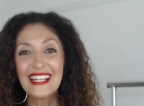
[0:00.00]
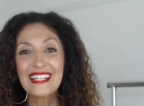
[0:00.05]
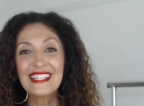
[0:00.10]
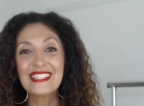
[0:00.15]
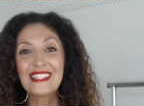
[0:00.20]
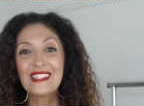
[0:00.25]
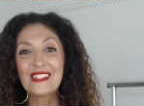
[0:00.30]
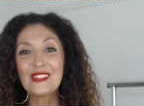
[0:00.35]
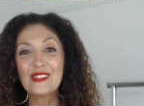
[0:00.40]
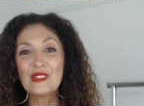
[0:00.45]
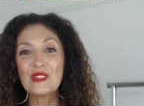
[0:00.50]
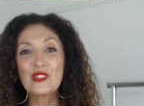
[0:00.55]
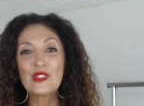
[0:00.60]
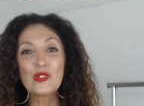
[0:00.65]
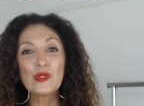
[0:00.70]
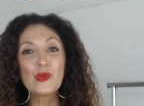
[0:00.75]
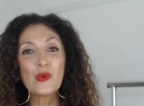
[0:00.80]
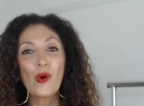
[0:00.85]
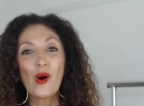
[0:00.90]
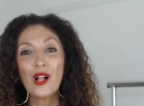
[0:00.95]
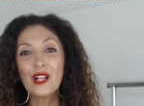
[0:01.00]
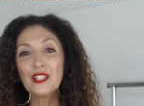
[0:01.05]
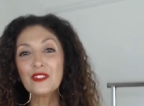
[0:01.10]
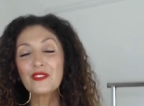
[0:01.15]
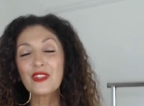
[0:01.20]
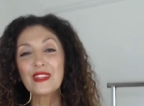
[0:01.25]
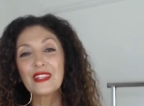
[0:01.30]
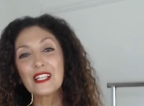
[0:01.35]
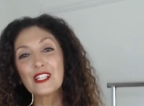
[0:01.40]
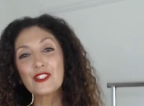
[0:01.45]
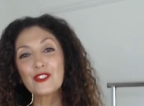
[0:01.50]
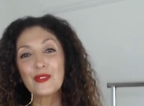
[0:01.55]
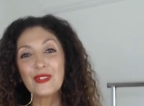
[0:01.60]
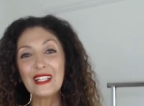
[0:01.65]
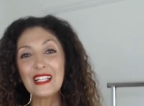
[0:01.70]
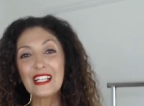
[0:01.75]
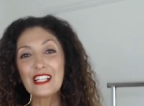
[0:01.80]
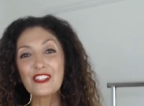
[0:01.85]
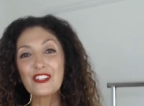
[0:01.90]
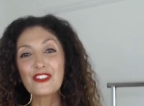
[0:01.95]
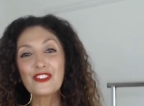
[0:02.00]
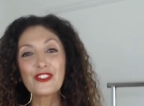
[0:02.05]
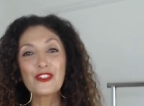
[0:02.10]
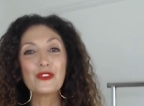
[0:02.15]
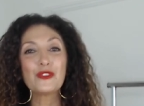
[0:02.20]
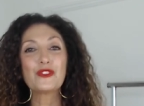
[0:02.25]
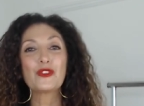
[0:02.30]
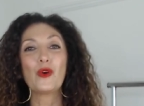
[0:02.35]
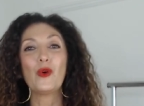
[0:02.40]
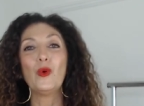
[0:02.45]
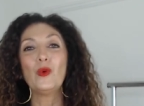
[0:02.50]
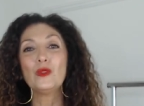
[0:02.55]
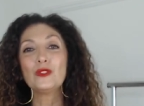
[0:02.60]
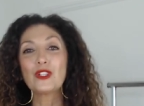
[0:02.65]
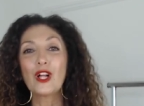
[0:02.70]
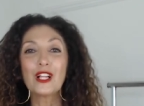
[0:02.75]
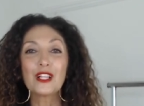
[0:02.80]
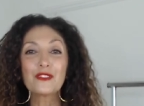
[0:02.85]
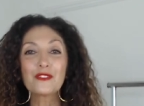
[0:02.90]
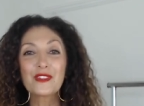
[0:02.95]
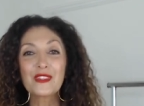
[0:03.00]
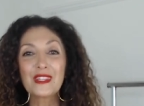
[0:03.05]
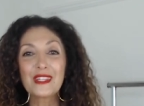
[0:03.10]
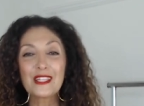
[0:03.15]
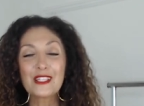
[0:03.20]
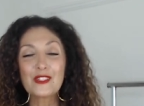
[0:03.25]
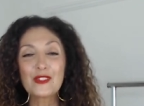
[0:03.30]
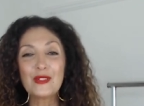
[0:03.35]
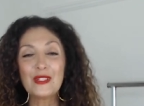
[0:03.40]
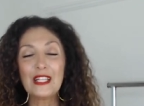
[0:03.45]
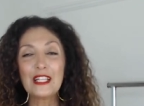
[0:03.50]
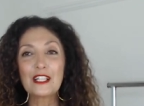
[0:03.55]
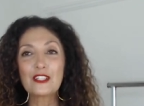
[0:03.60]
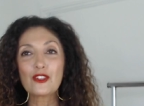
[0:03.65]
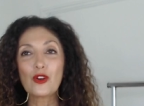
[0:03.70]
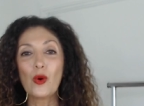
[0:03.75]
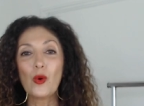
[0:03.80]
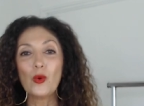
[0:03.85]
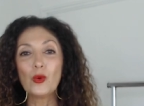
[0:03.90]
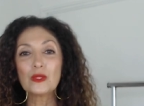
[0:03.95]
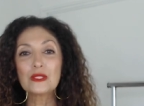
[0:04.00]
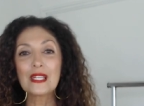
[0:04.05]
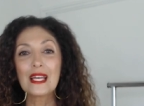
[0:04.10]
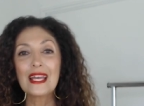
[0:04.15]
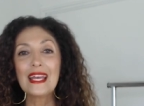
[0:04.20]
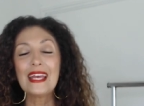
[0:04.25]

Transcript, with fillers: to do all of the things you needed to do, to hold all of the things you needed to hold.